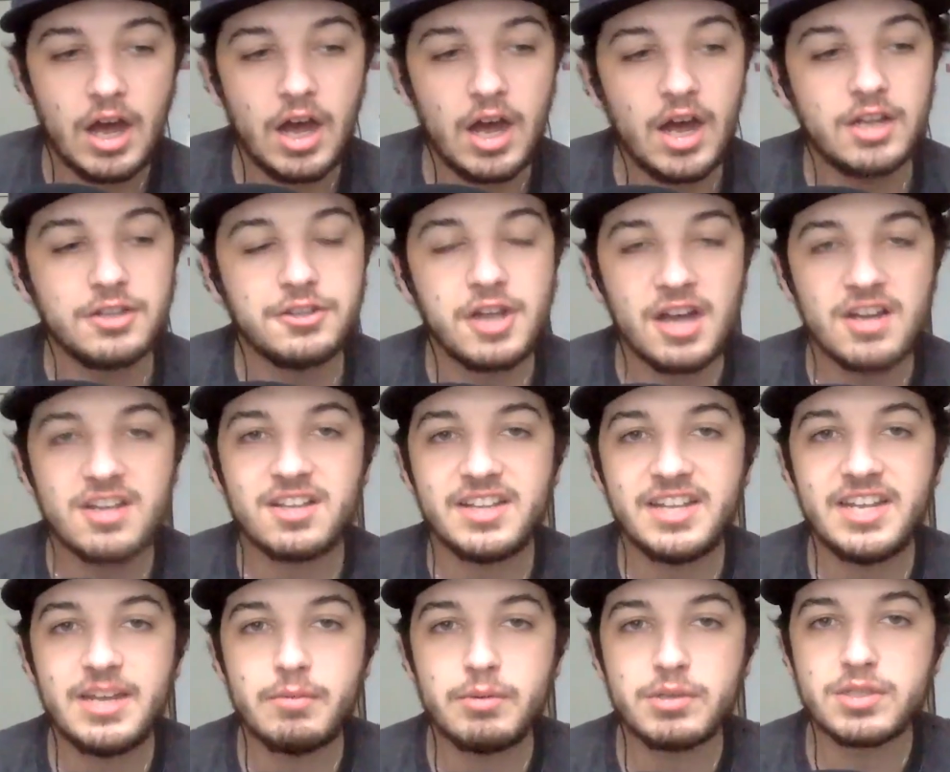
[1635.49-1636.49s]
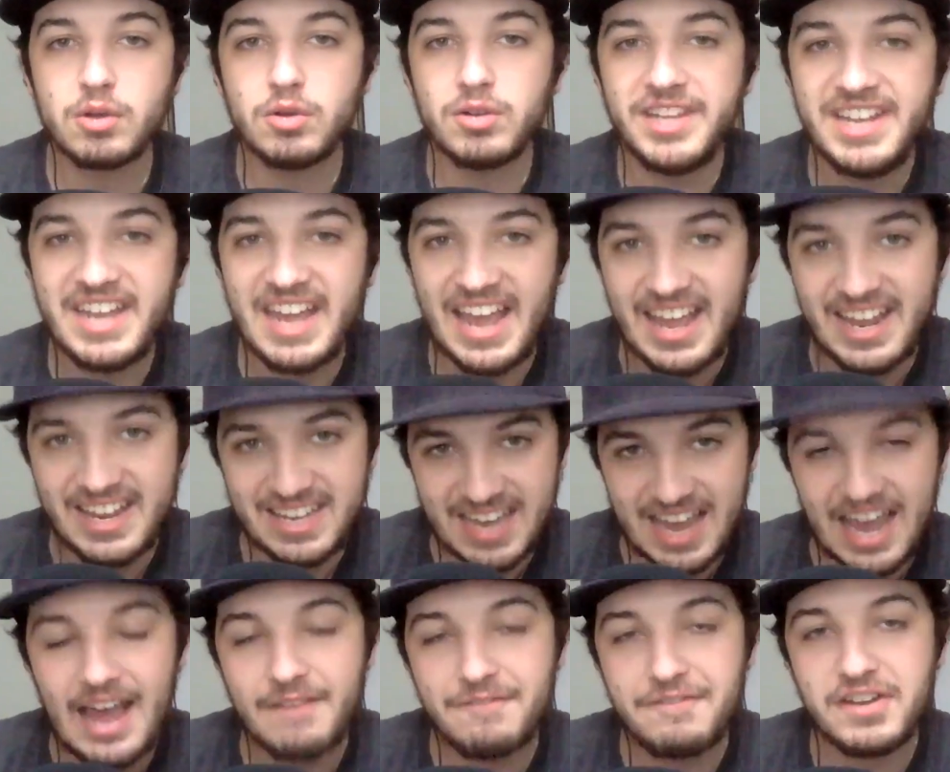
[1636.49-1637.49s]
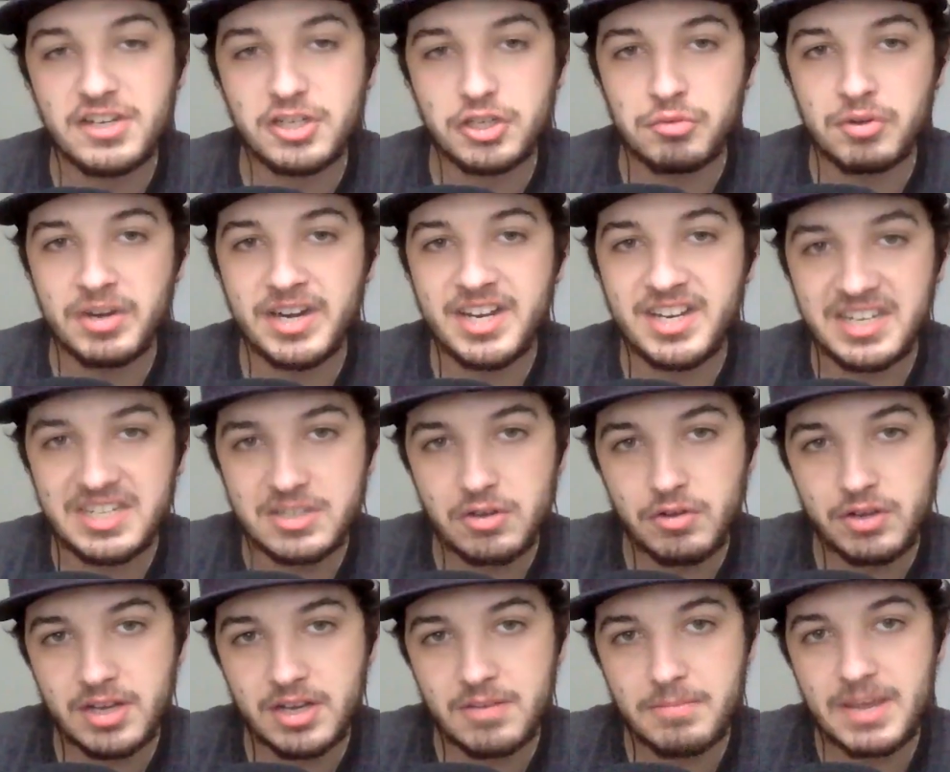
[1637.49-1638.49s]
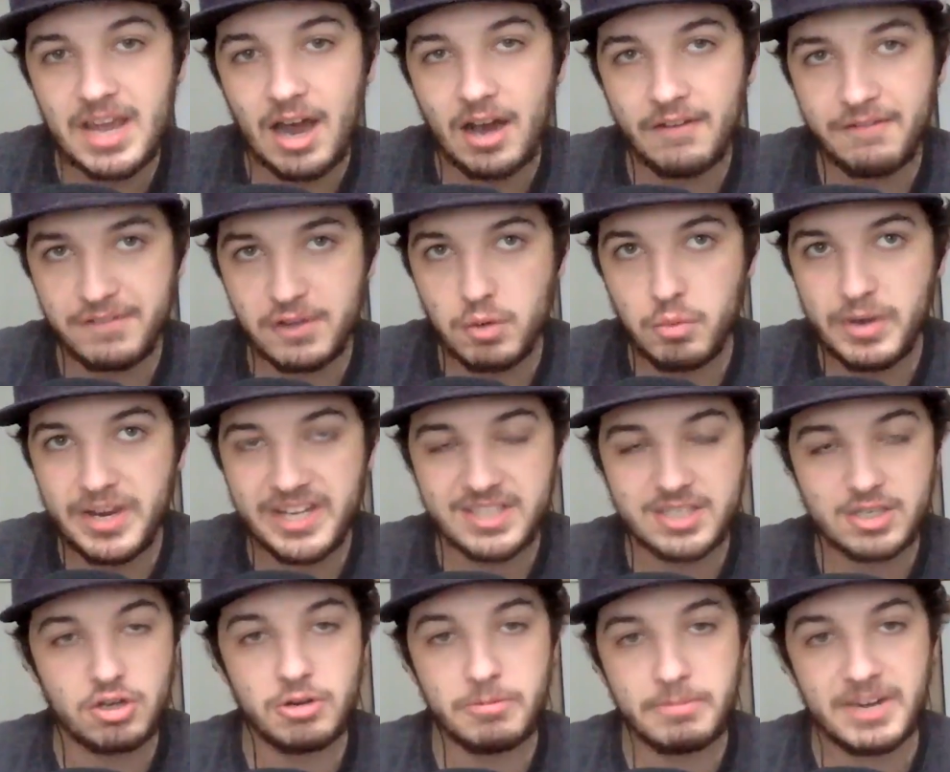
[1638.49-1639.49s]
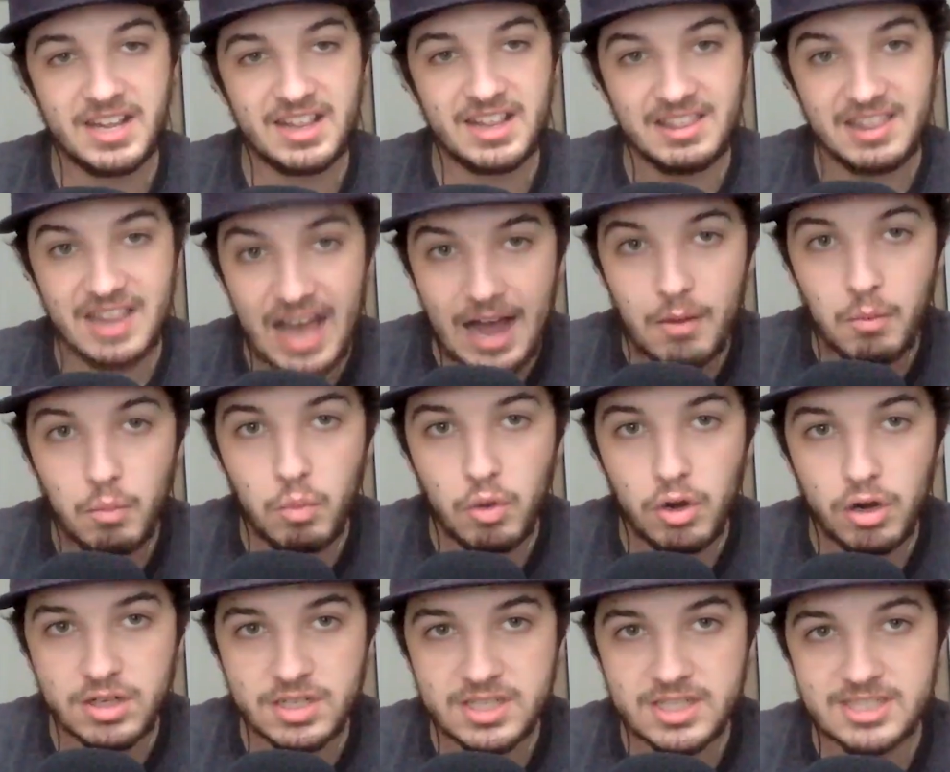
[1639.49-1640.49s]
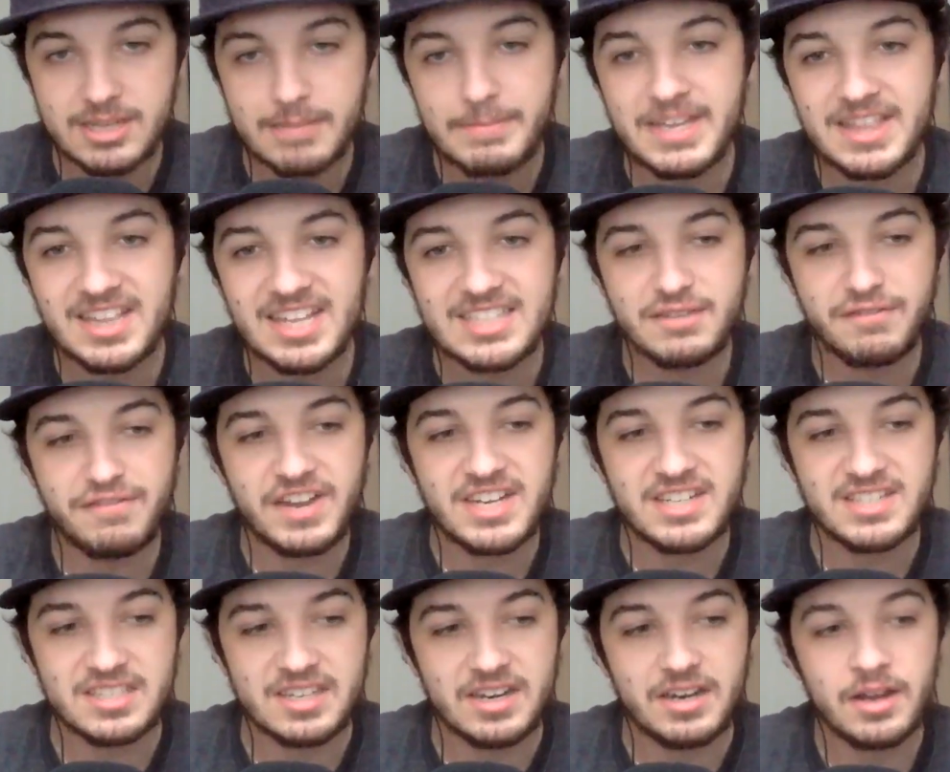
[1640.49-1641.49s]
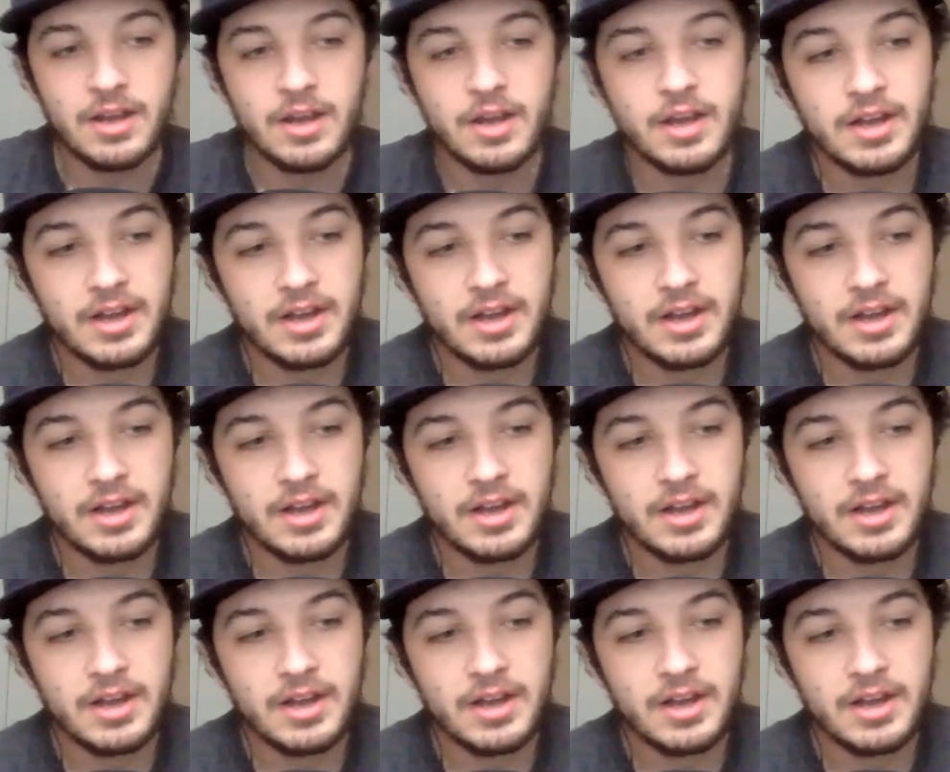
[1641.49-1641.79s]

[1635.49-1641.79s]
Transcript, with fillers: Uh, luckily, it was only a calf injury, and he's only going to be out a few weeks. Could have been a lot worse because I mean, let's face it.